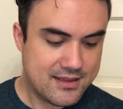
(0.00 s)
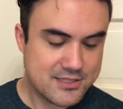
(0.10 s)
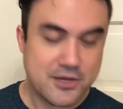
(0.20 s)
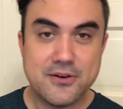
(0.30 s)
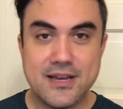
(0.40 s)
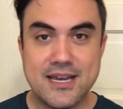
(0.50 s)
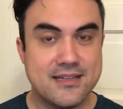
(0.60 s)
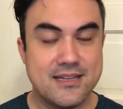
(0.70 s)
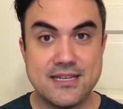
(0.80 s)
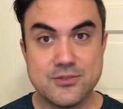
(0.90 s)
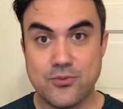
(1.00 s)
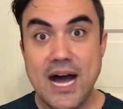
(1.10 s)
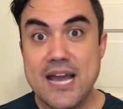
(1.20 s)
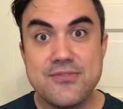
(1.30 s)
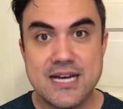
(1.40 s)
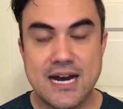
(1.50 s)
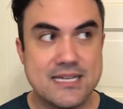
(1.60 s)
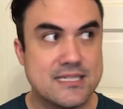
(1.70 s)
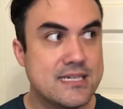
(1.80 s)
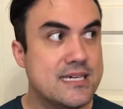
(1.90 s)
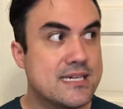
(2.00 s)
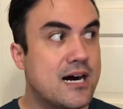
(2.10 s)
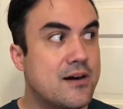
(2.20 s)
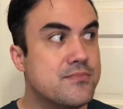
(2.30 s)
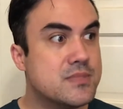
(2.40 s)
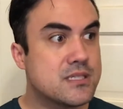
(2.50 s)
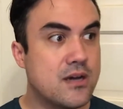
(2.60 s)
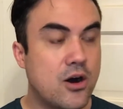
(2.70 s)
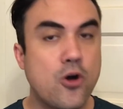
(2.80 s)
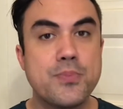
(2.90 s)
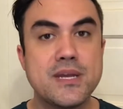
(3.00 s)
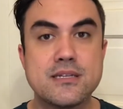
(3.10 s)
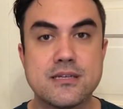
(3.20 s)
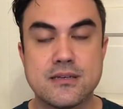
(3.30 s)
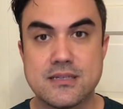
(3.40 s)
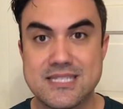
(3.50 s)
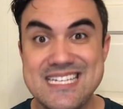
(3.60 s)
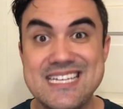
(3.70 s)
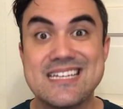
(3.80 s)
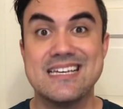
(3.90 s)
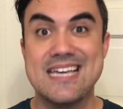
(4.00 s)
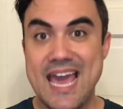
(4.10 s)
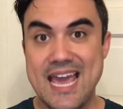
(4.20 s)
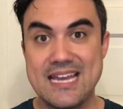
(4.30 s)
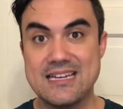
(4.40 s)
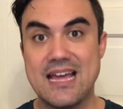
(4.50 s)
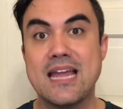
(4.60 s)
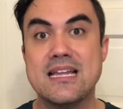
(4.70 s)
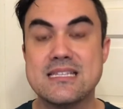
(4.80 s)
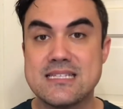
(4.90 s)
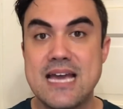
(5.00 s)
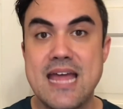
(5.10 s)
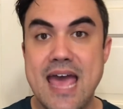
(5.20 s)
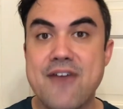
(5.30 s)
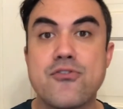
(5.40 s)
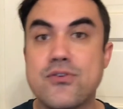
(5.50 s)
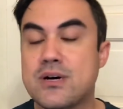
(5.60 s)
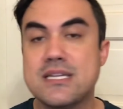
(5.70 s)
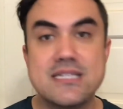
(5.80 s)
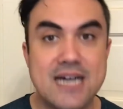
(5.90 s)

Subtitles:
So his wife dies. He comes hoping to seek gain, and instead everyone